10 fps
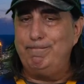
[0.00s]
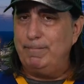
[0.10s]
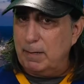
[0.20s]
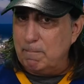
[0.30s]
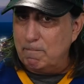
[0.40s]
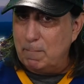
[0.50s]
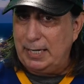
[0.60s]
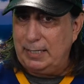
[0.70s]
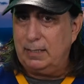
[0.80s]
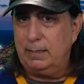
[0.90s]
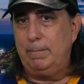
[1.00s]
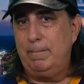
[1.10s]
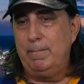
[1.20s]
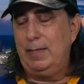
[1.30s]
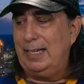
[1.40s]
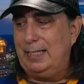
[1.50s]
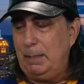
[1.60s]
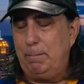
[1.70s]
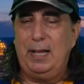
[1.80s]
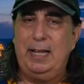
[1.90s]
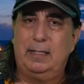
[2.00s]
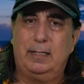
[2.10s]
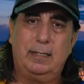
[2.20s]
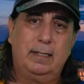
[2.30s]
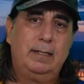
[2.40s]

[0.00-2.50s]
It might. It depends.